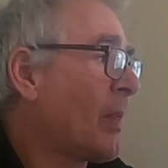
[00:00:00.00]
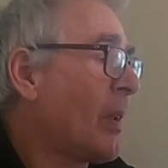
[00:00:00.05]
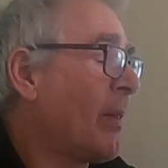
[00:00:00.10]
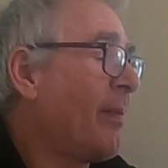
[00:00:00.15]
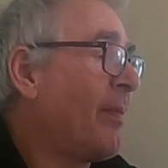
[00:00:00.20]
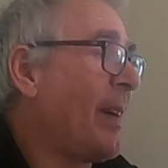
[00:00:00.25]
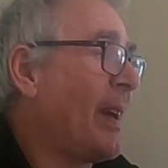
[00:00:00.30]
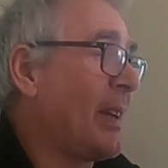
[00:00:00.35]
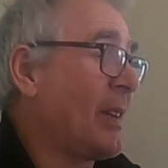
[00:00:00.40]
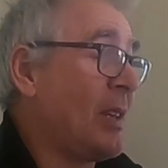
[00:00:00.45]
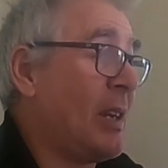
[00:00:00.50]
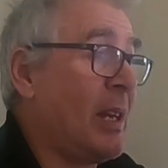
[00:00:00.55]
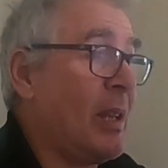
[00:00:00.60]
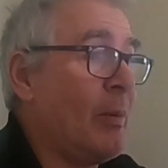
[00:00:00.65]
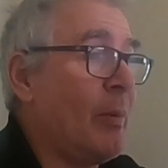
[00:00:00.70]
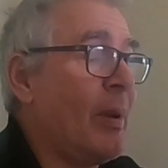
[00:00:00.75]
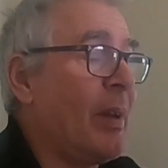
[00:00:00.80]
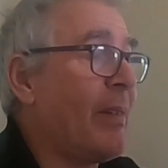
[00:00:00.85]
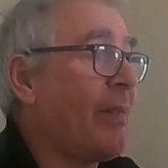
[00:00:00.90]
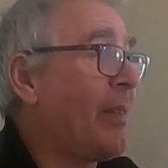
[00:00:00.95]
In fact,
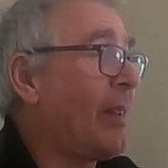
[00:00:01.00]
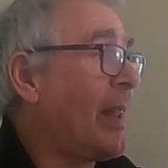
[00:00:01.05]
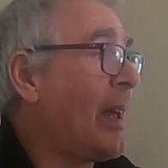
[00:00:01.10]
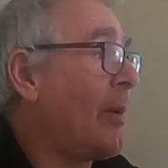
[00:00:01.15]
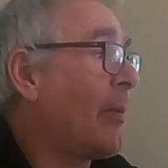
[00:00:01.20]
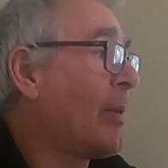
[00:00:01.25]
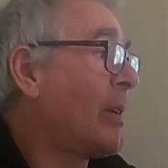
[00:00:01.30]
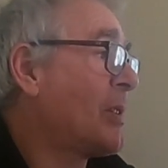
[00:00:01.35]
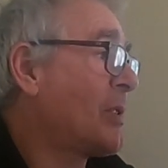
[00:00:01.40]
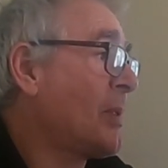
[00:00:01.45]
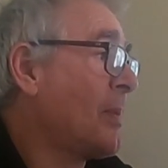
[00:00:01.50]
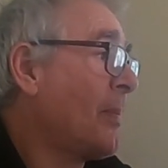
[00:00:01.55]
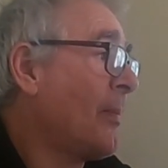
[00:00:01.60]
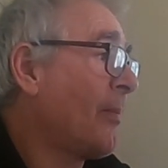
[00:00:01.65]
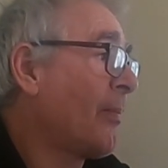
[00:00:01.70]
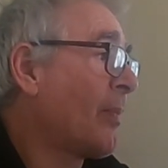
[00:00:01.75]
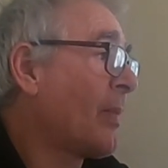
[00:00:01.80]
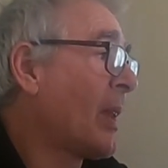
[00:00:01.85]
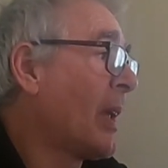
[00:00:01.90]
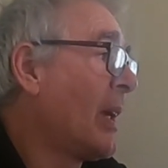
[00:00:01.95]
anywhere for that reason.
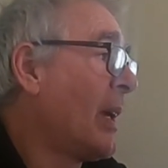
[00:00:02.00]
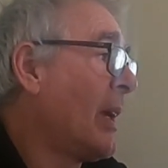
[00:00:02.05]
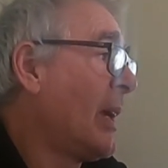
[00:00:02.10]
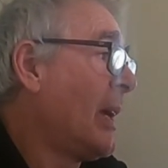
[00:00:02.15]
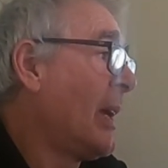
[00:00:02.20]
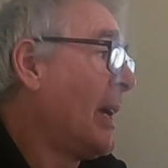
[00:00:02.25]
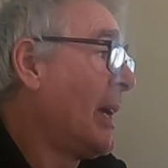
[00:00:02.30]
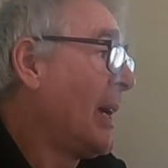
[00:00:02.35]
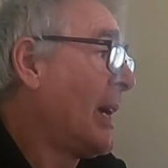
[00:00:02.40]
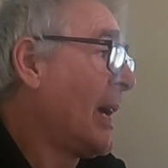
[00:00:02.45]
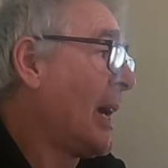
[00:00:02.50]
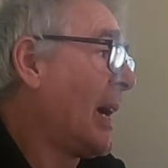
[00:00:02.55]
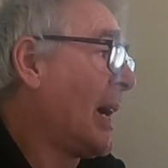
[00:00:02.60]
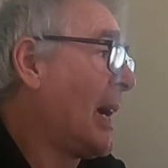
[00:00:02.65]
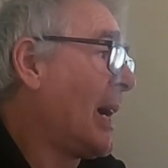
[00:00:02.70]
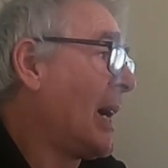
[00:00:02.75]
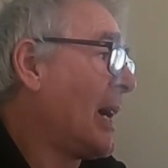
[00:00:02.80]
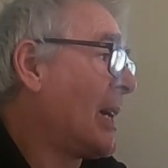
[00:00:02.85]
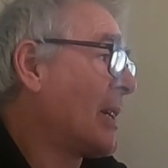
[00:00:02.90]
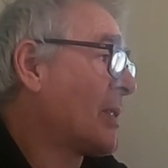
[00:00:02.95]

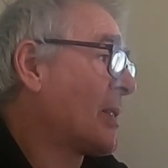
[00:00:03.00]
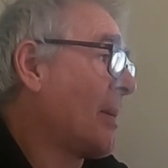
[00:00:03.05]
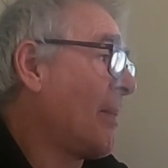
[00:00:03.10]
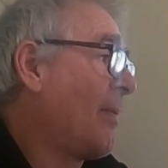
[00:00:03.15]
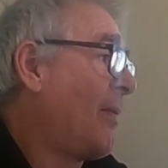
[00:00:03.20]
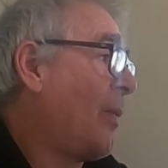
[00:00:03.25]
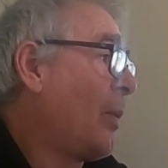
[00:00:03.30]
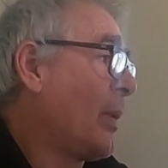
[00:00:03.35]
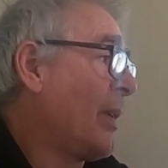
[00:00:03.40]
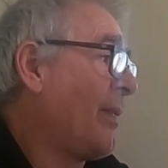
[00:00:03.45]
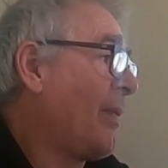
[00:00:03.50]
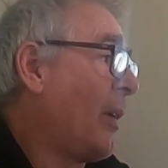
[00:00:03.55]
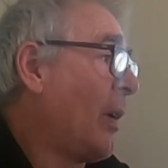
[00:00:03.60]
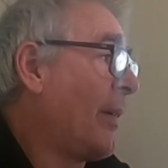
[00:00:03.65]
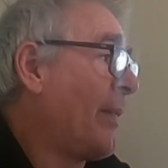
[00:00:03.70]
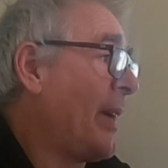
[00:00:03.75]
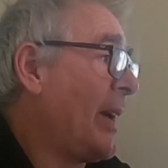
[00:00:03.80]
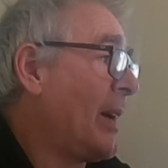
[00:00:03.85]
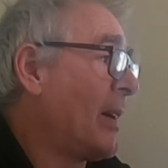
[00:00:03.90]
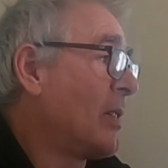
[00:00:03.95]
Some
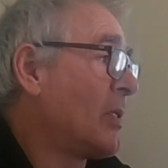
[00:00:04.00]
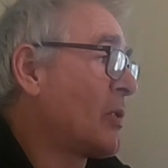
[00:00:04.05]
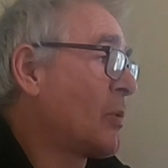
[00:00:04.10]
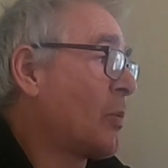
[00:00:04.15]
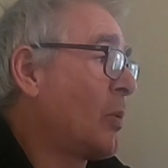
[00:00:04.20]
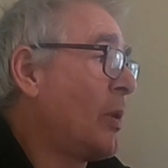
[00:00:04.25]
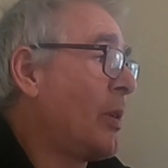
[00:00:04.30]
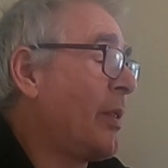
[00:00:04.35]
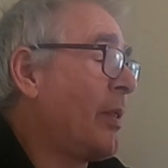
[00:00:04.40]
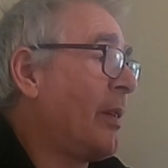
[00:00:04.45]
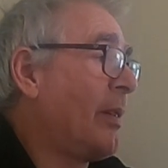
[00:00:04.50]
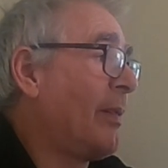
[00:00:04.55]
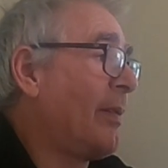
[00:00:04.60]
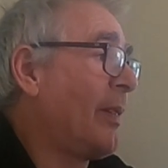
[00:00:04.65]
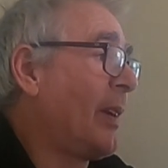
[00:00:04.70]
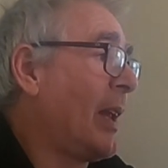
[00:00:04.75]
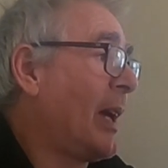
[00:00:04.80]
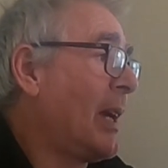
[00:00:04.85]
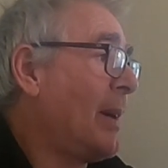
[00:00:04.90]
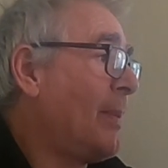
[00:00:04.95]
45 hours worth of
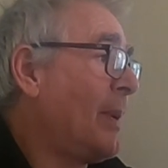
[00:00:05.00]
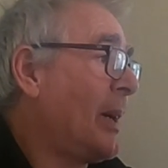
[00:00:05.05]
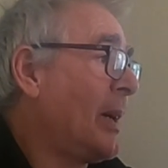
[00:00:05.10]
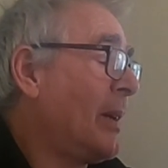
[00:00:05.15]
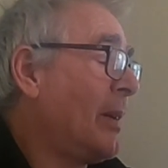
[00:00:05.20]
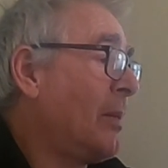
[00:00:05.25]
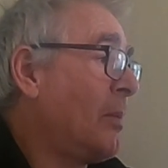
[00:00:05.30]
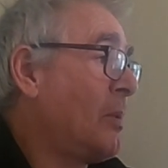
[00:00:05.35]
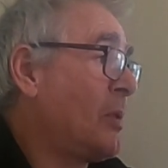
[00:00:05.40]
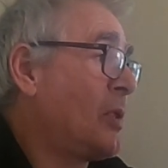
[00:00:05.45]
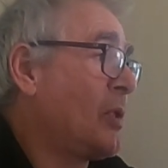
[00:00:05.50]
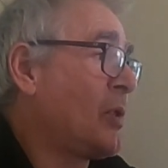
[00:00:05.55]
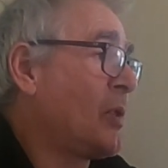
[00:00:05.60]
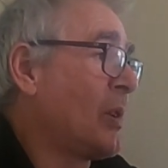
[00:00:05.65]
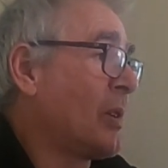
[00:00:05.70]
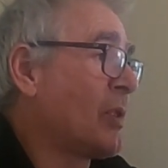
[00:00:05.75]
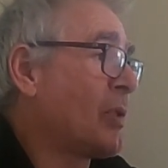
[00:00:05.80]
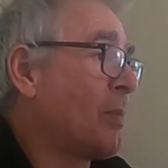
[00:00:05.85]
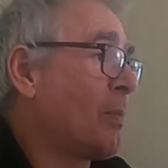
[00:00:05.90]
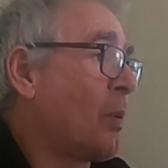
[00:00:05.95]
labour, which is
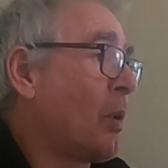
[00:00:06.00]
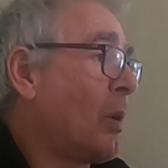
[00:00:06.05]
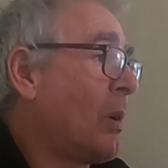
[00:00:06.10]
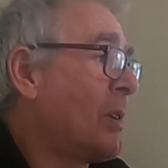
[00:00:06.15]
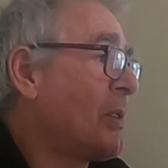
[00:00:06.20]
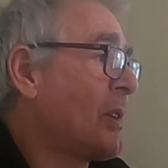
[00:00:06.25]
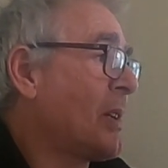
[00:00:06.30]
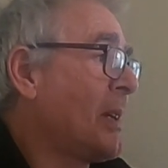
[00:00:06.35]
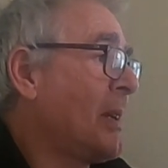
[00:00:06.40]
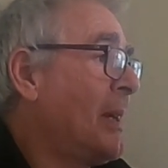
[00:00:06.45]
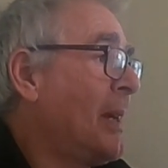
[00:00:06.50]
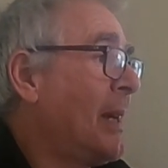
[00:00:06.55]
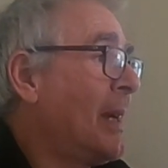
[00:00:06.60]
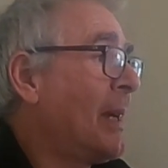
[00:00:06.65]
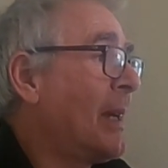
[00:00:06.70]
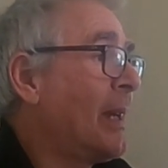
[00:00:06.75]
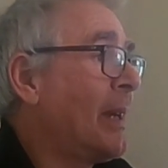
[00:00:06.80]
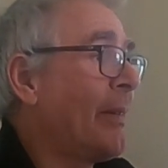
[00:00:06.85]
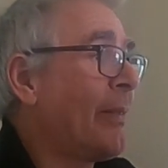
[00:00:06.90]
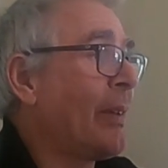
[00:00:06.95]
not surprising
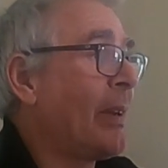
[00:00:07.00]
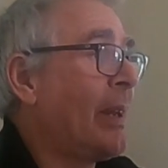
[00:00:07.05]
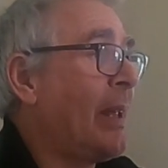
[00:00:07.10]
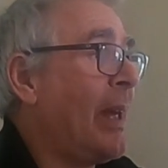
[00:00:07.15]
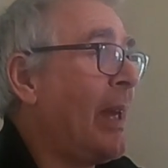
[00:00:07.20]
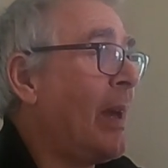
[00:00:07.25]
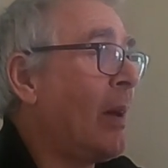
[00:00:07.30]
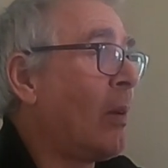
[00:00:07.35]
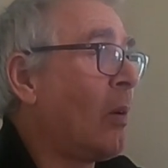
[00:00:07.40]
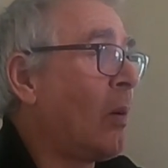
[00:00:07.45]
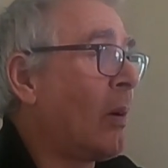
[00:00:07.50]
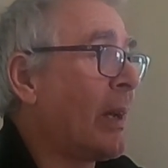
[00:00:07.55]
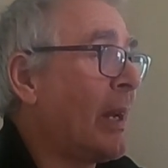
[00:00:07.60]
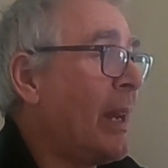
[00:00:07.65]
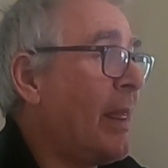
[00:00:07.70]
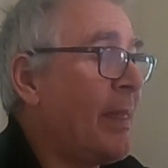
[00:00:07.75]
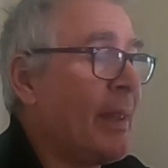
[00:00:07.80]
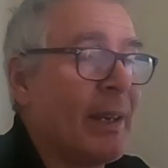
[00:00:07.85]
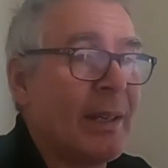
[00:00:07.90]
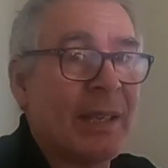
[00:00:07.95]
given how long
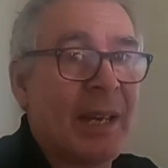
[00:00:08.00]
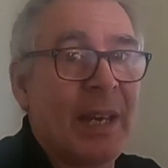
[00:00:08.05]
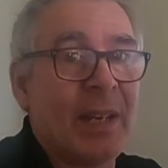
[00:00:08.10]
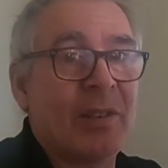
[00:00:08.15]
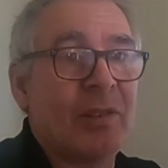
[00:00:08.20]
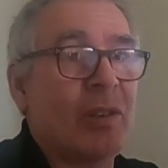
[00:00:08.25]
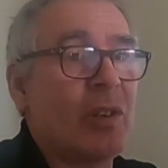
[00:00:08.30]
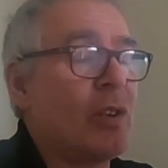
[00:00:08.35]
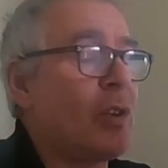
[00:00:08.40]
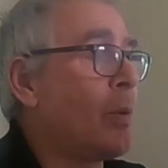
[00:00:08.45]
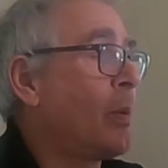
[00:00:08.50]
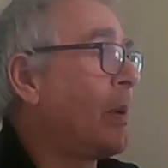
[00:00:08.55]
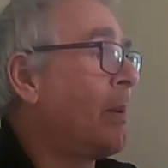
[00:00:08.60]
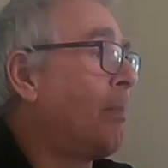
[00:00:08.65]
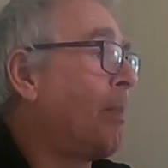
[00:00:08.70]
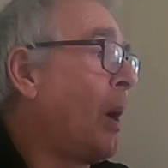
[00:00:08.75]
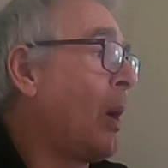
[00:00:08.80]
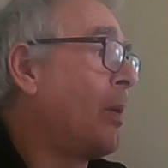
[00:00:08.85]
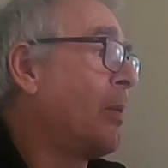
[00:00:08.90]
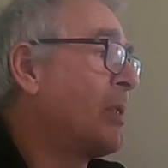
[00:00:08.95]
anything takes to do in a
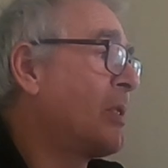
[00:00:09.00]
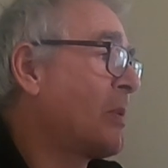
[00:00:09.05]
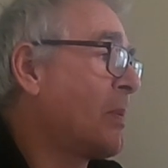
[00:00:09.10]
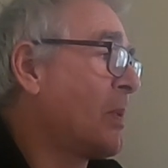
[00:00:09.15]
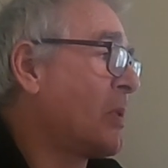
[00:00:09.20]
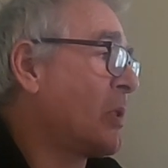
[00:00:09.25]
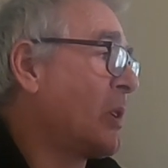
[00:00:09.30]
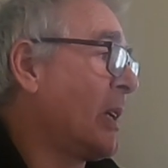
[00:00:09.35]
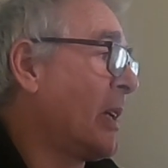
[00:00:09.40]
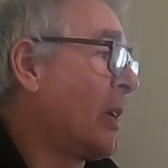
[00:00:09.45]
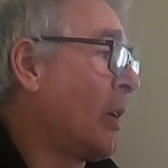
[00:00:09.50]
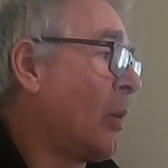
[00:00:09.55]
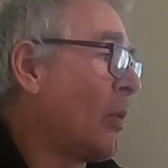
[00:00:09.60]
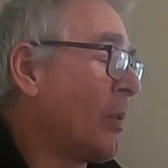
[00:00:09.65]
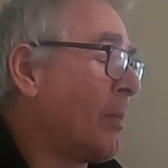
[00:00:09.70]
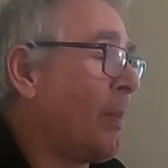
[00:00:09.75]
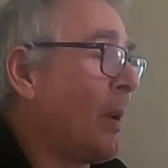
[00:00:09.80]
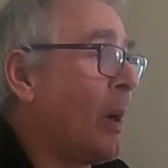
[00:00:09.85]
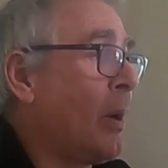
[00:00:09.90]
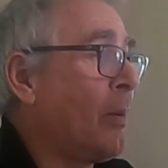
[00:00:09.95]
boat, especially an
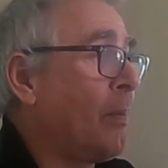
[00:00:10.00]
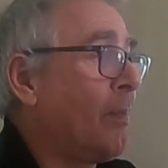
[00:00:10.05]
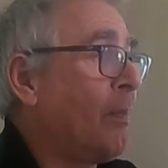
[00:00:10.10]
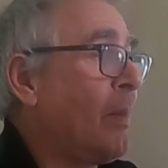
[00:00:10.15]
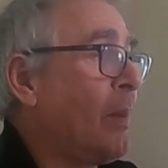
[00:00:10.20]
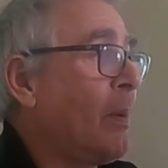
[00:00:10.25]
older boat.